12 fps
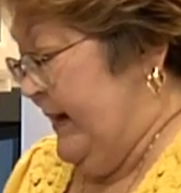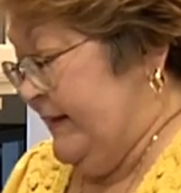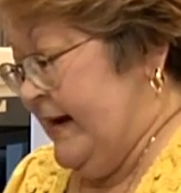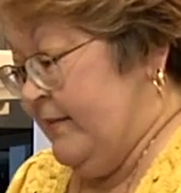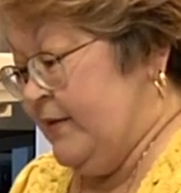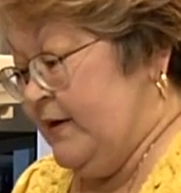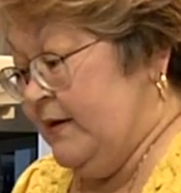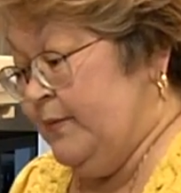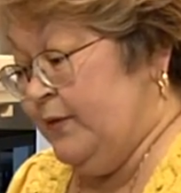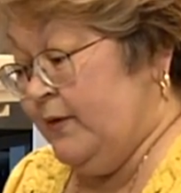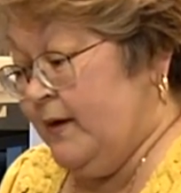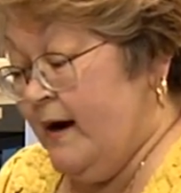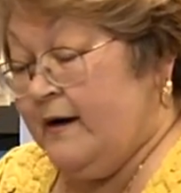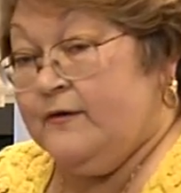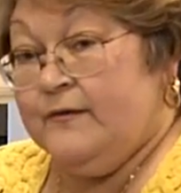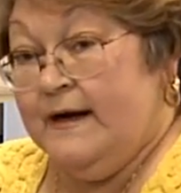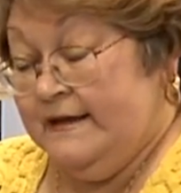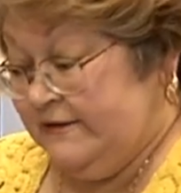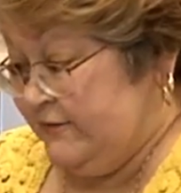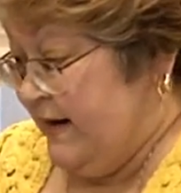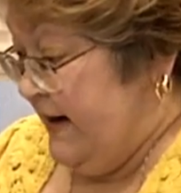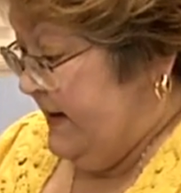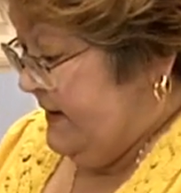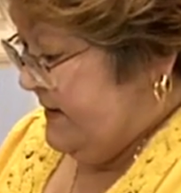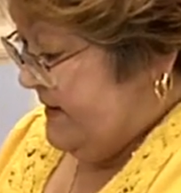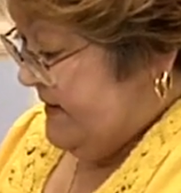Now we're going to pour our crust right into